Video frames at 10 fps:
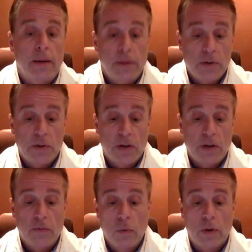This
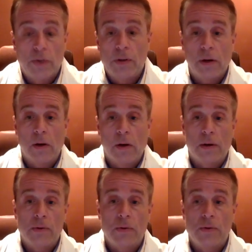stuff works. It
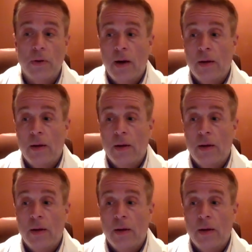causes